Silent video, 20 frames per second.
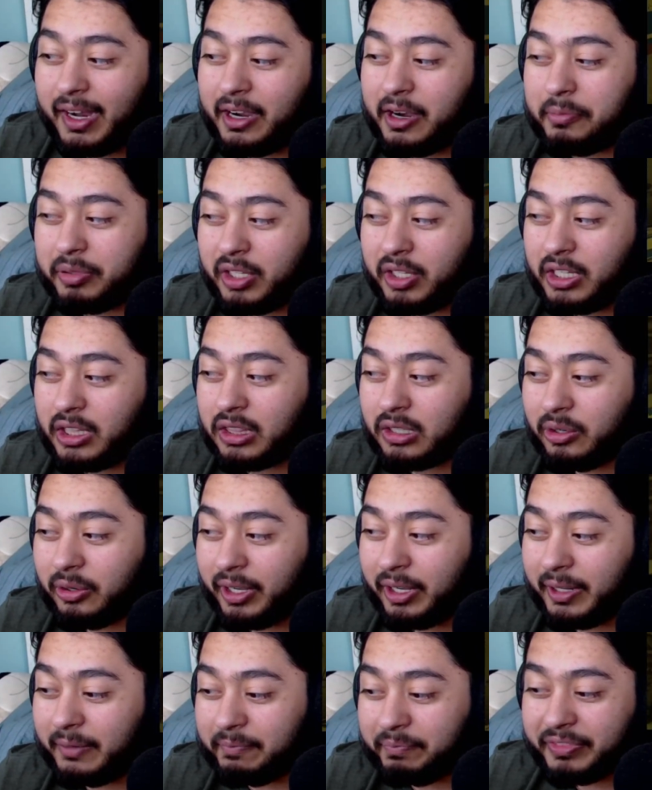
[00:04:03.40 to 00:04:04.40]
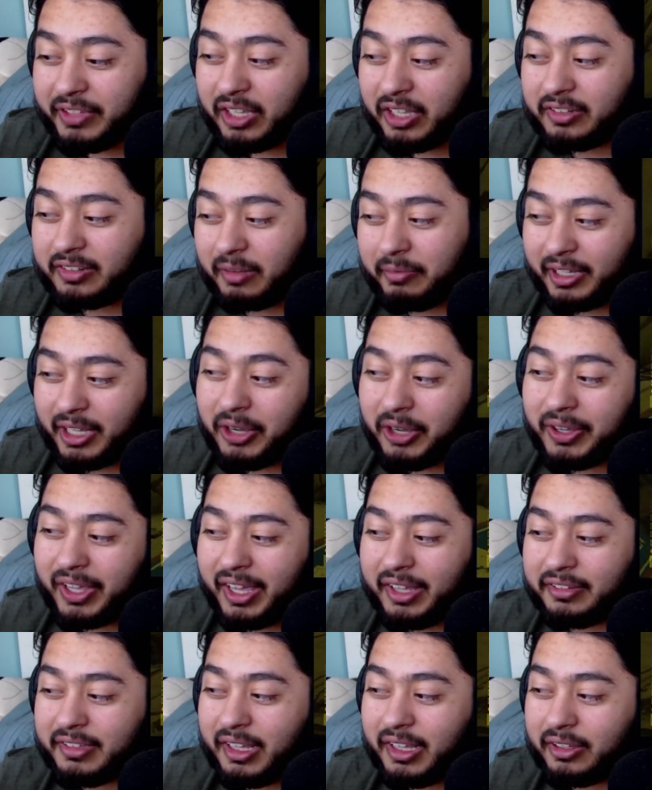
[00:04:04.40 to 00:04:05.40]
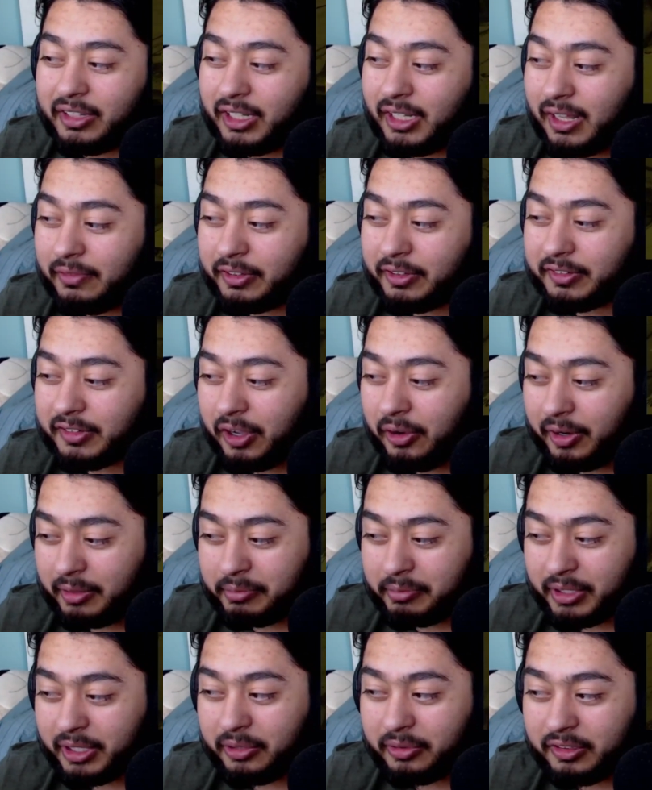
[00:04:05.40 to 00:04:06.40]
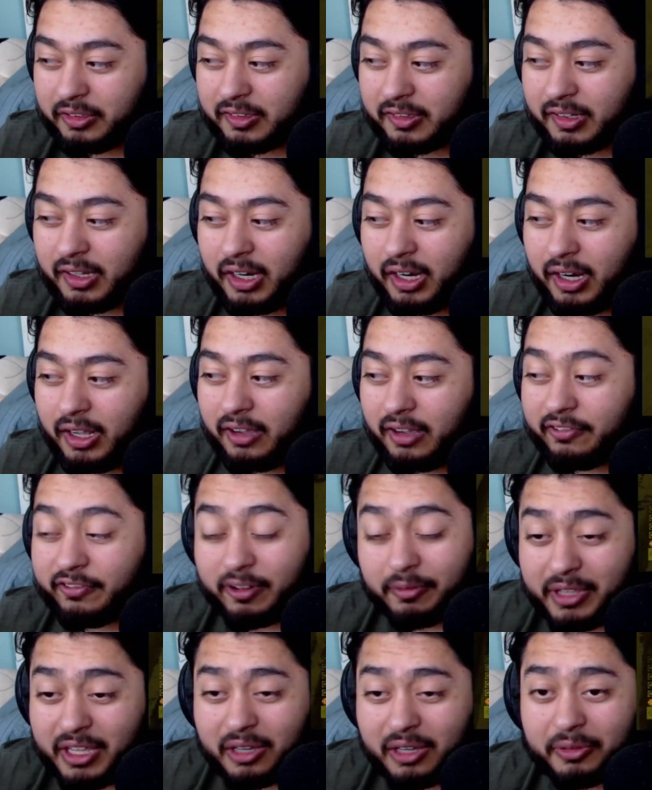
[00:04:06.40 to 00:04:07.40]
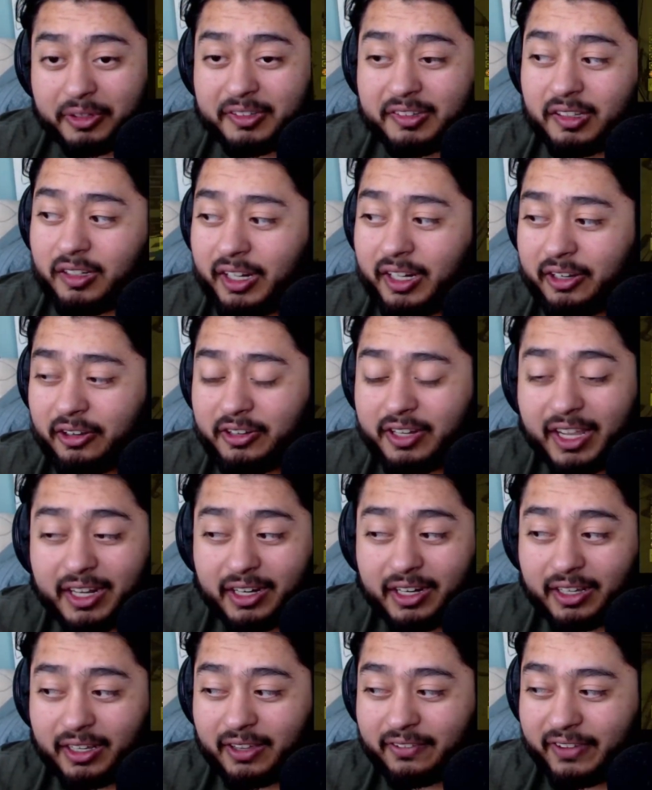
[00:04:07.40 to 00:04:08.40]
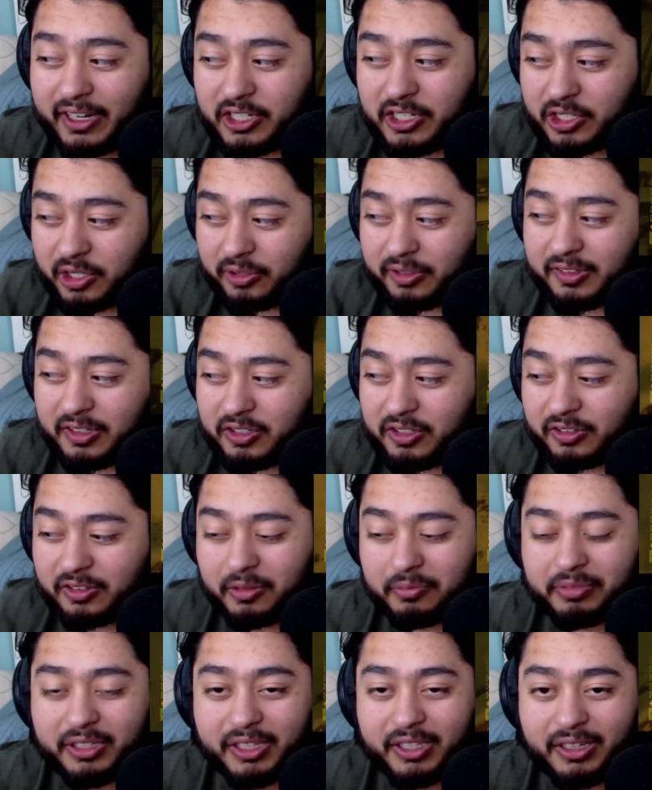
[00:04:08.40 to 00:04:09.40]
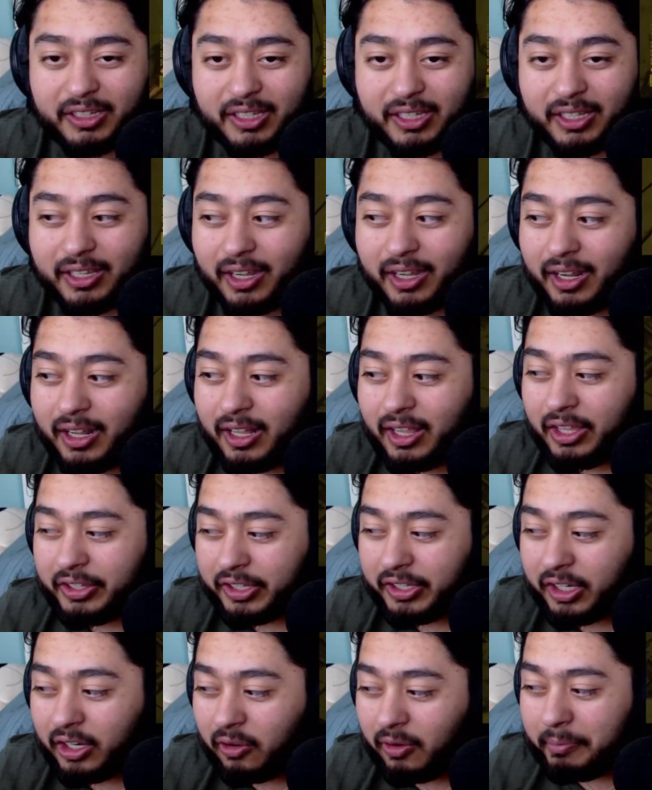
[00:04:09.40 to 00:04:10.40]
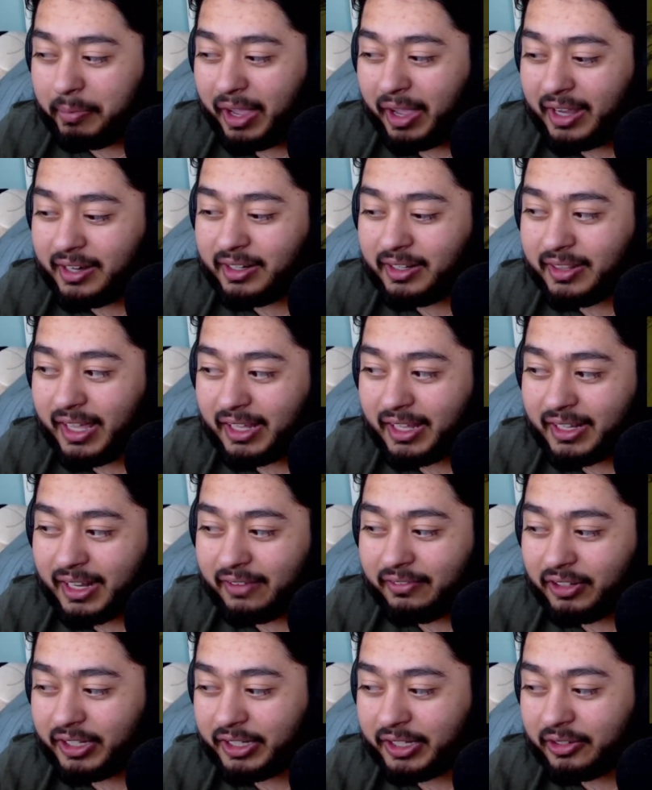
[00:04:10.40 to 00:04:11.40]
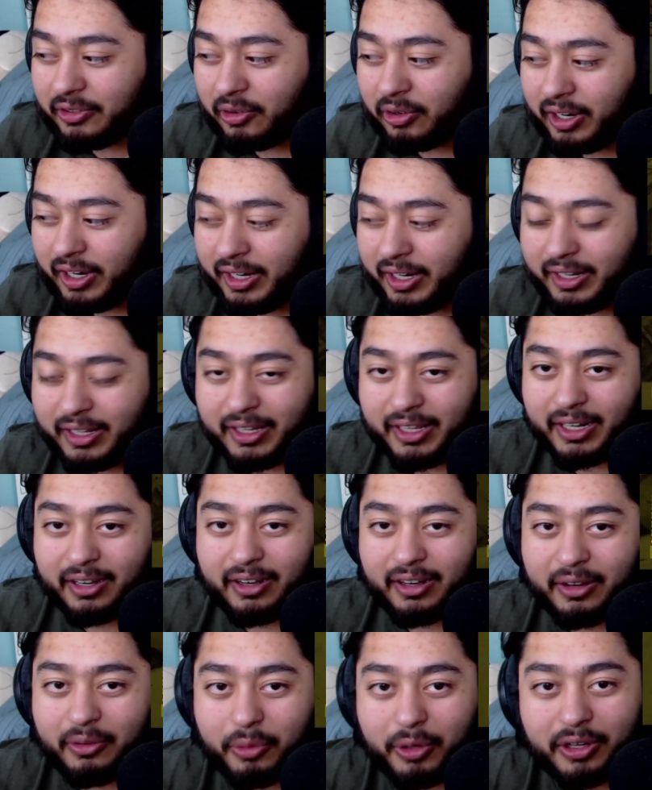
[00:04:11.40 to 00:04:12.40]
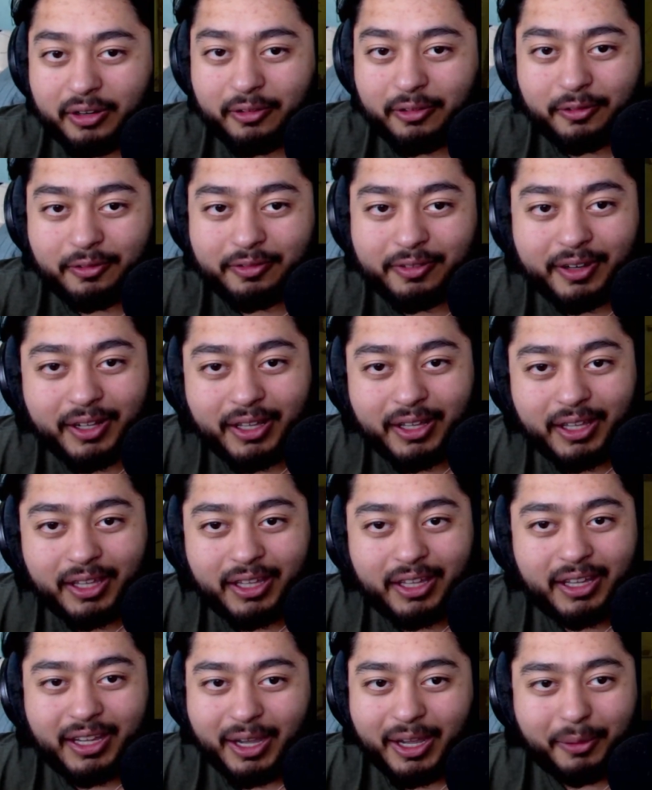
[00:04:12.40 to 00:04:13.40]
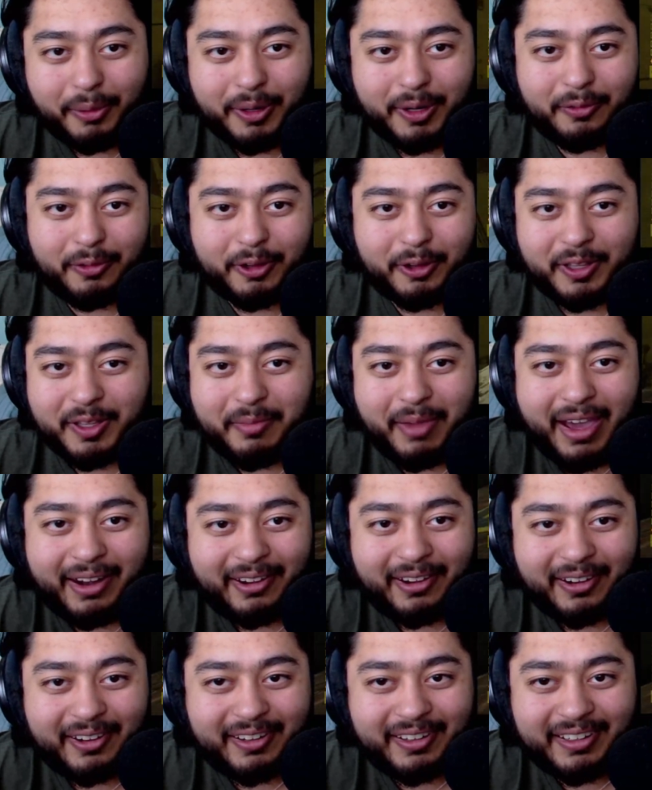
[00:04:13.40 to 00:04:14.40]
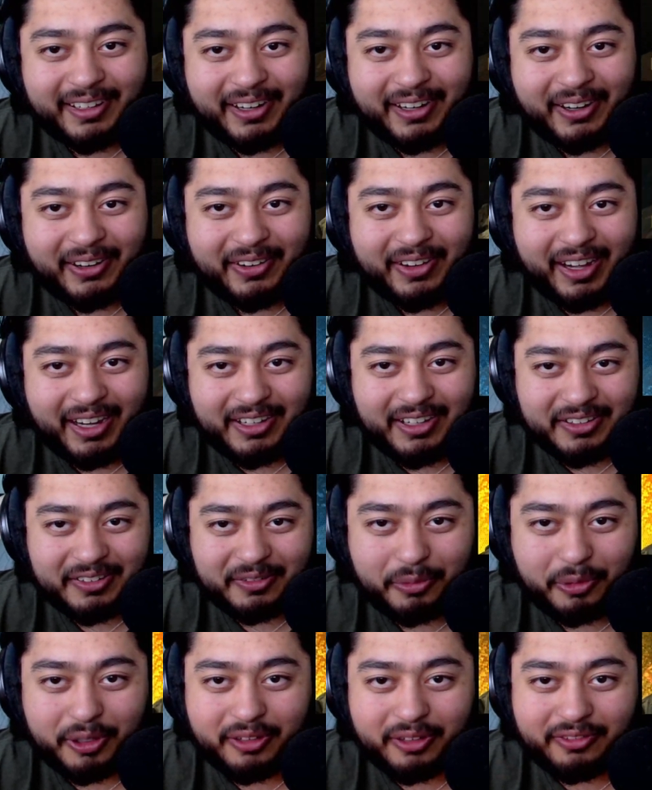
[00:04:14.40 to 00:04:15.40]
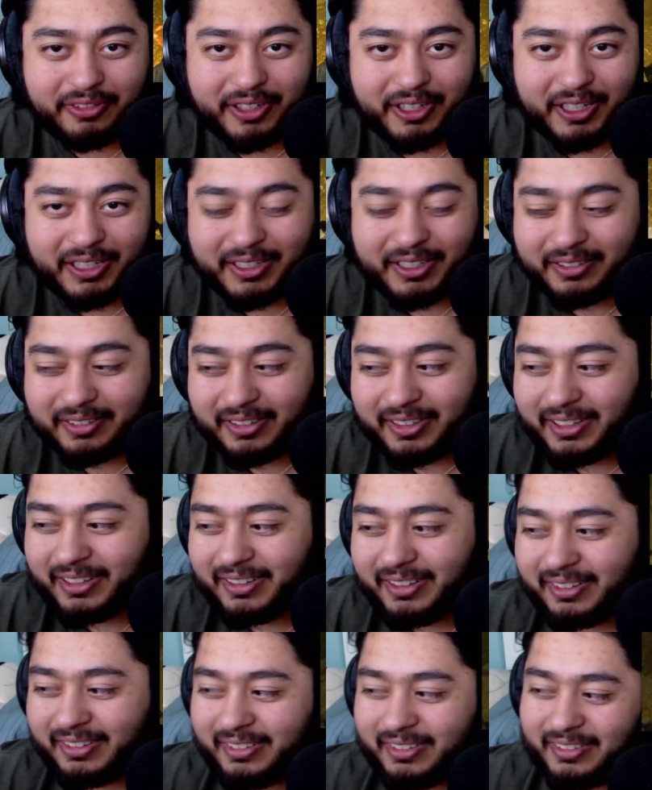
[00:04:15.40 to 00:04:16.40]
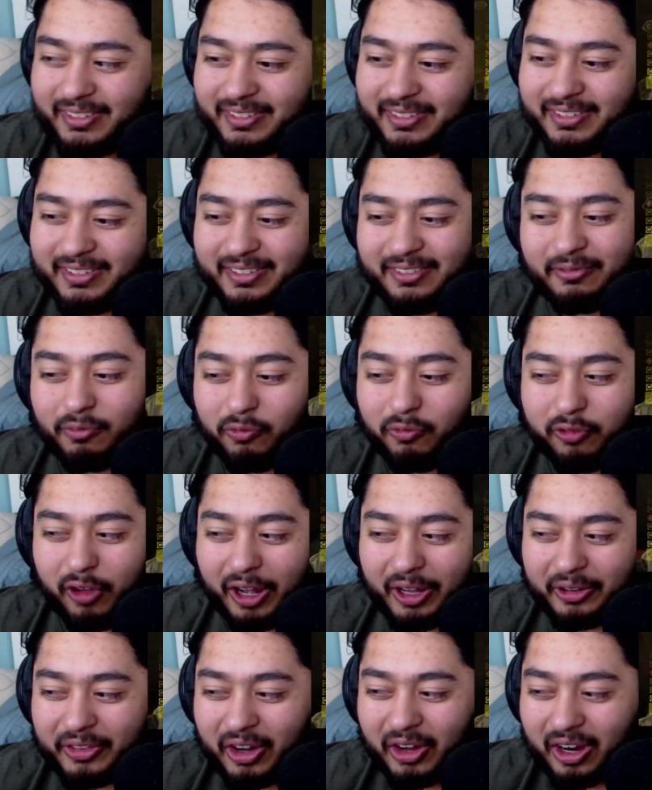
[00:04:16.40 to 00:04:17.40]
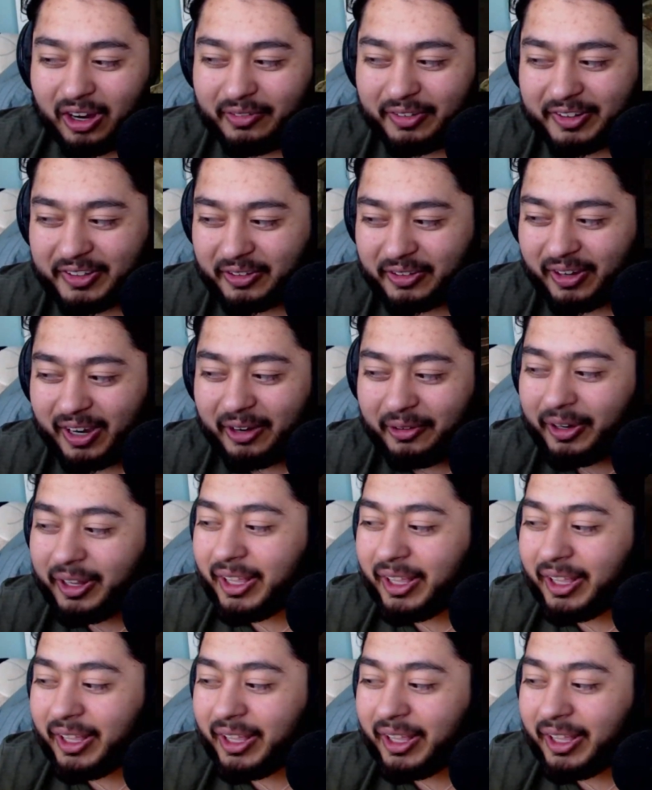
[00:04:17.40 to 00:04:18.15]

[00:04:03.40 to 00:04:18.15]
to play through it because I'm like, okay, I see how the level's going, but for me, it was still entertaining. If I chose to just completely, abandon that level, ignore it, then it wouldn't have really mattered. I just have followed the harvester out.